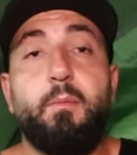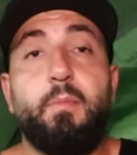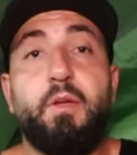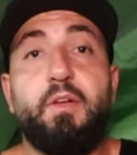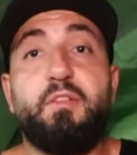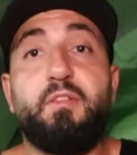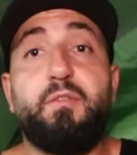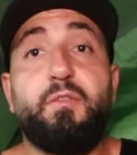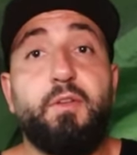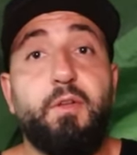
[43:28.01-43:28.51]

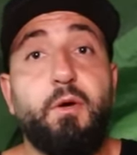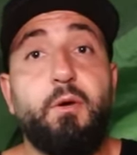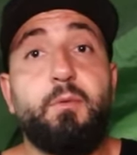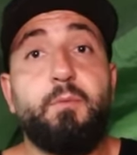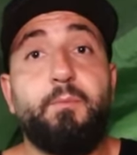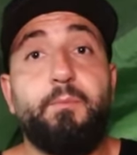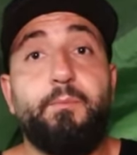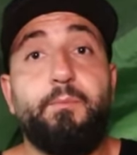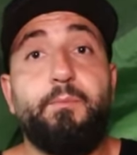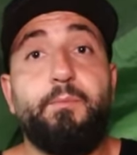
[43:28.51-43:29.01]
because if you
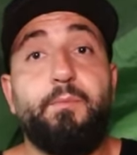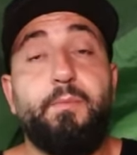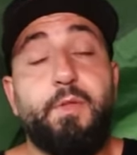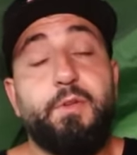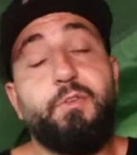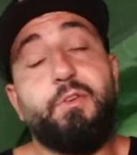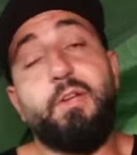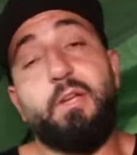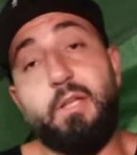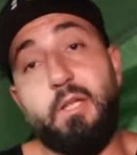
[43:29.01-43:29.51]
don't, then
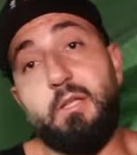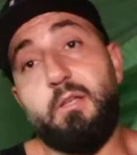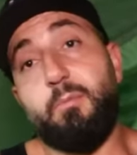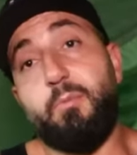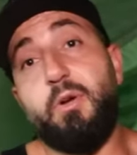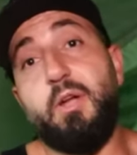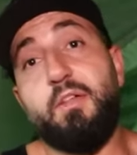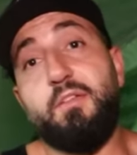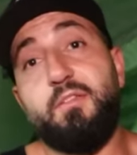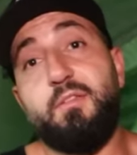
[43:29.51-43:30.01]
you're gonna get
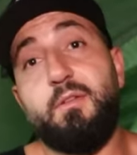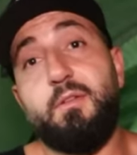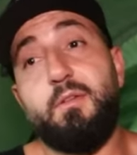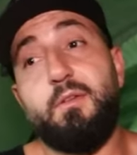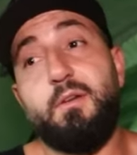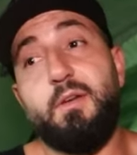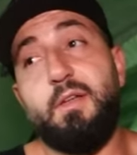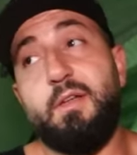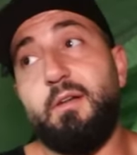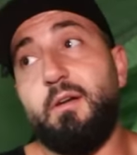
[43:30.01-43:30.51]
depressed.
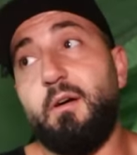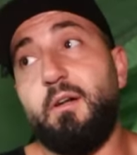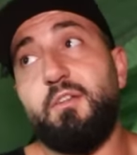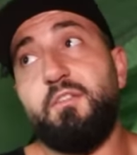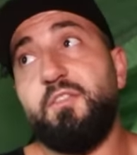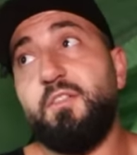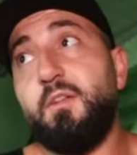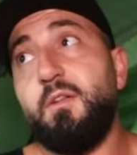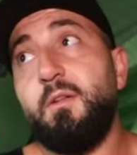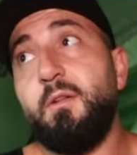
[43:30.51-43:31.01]
And
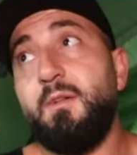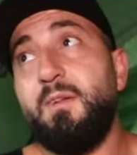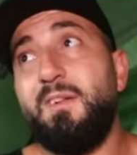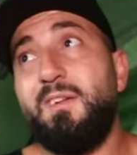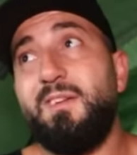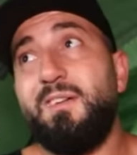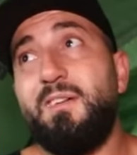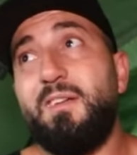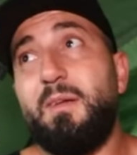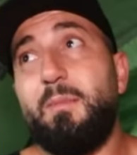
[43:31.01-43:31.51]
honestly,
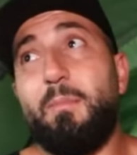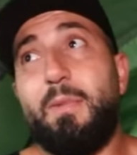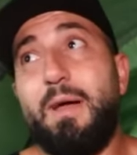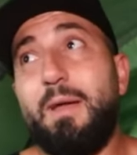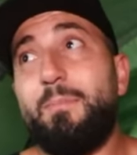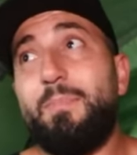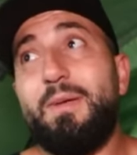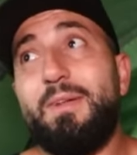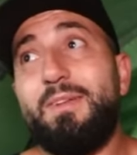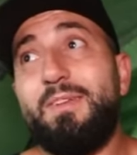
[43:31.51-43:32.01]
in my
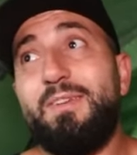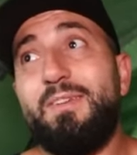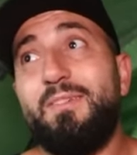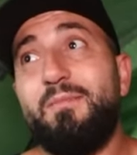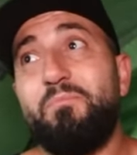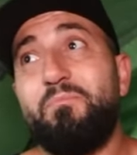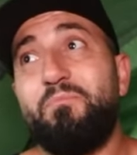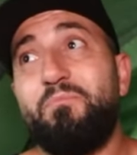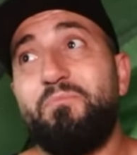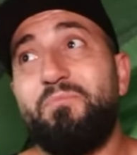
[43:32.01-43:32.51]

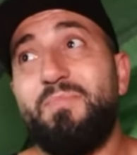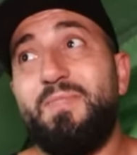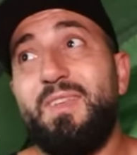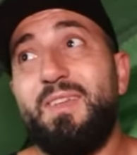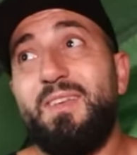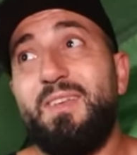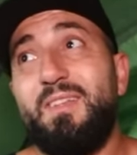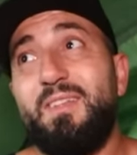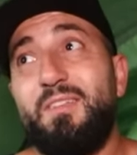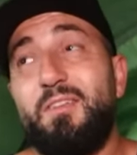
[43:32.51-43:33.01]
opinion,
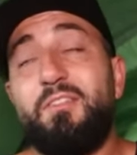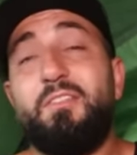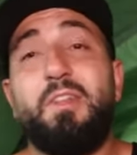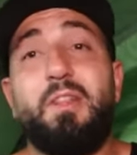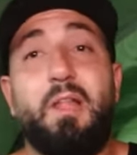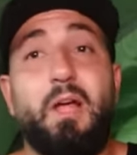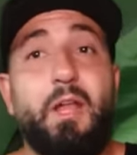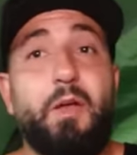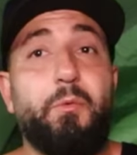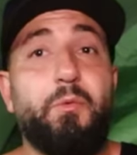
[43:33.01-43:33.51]
there's a
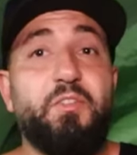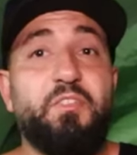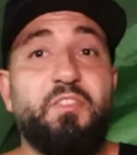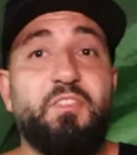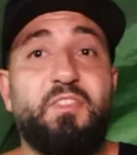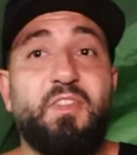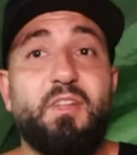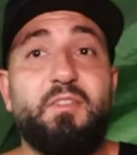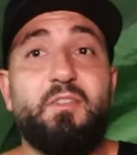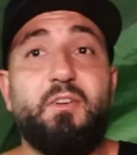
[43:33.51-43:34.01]
lot of
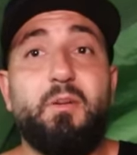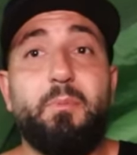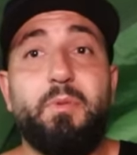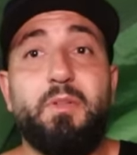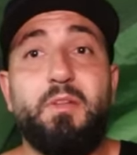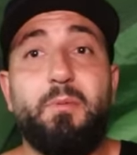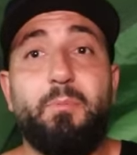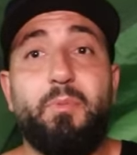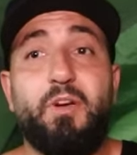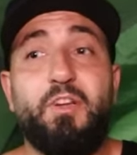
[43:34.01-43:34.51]
reasons out there to be
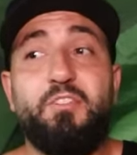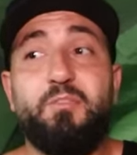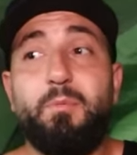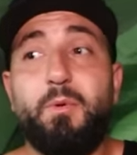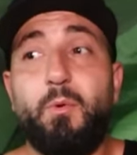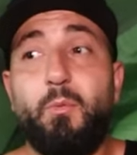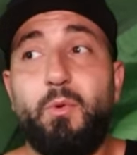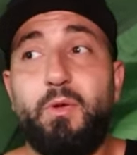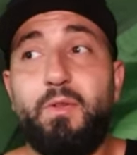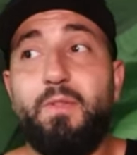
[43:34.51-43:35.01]
depressed,
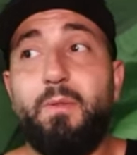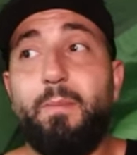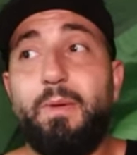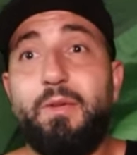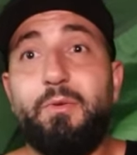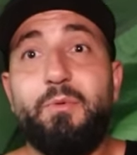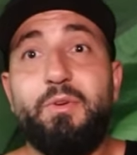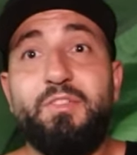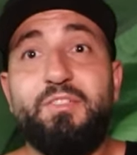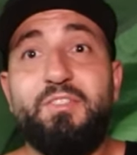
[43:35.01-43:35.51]
but one of the
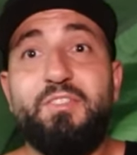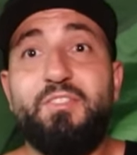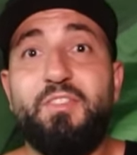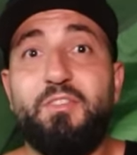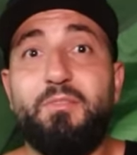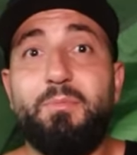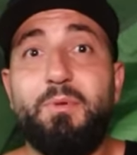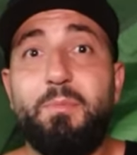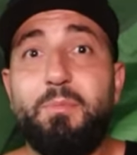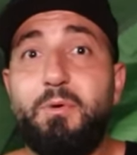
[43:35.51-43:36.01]
main reasons
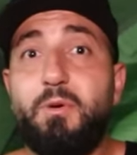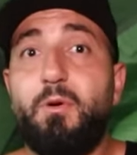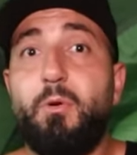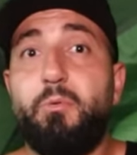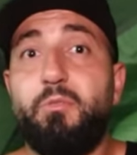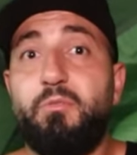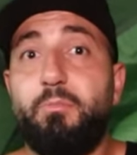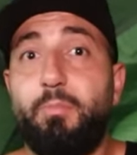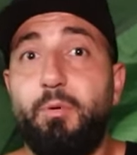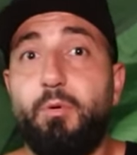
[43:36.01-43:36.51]
is people are
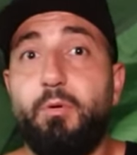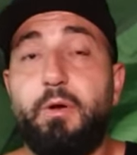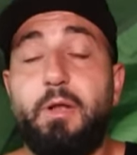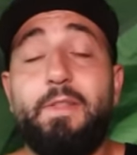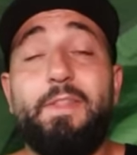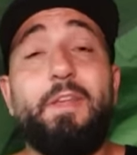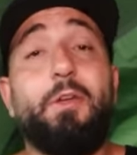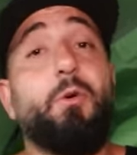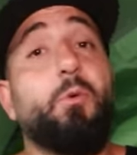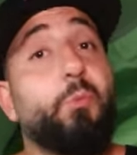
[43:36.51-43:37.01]
always bored
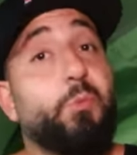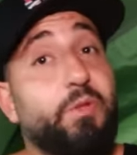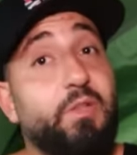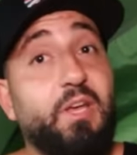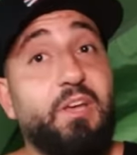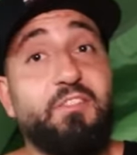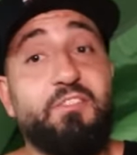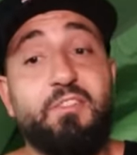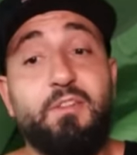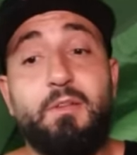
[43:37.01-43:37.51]
and they don't
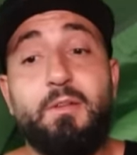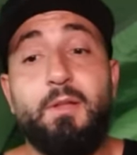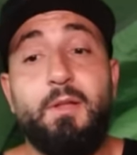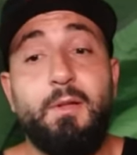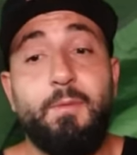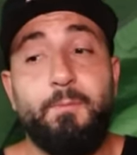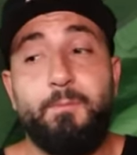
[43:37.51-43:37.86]
realize it.